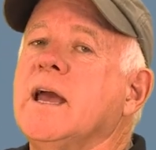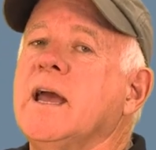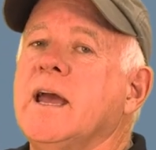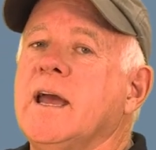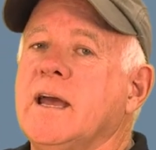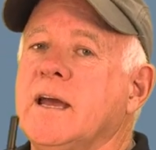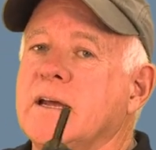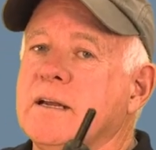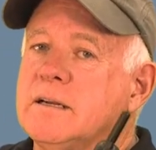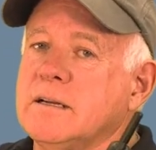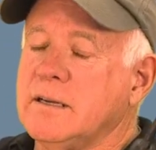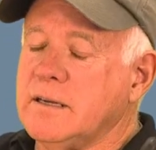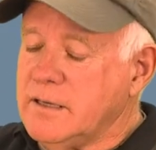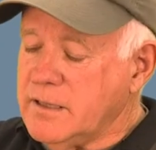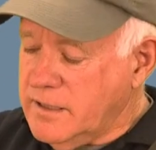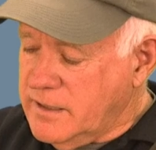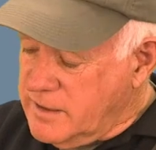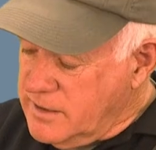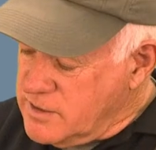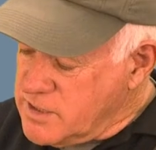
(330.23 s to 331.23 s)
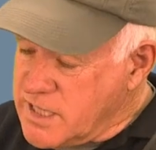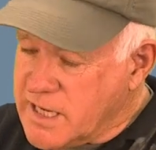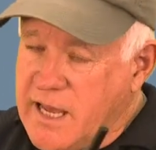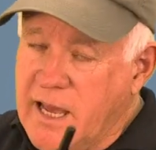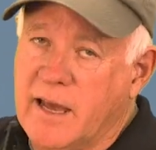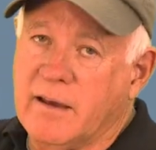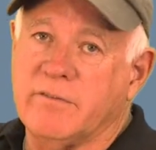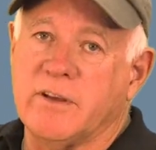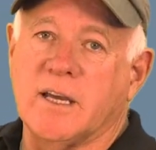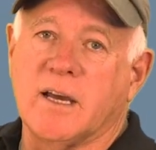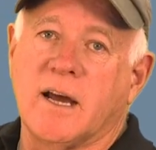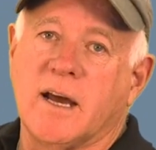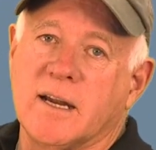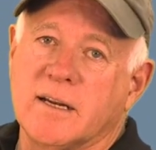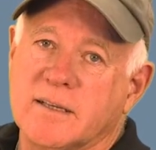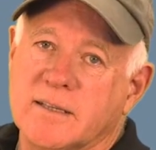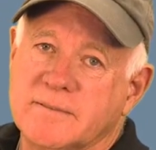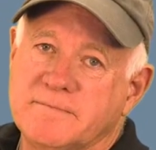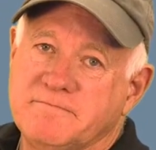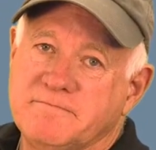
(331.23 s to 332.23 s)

and there's a caveat.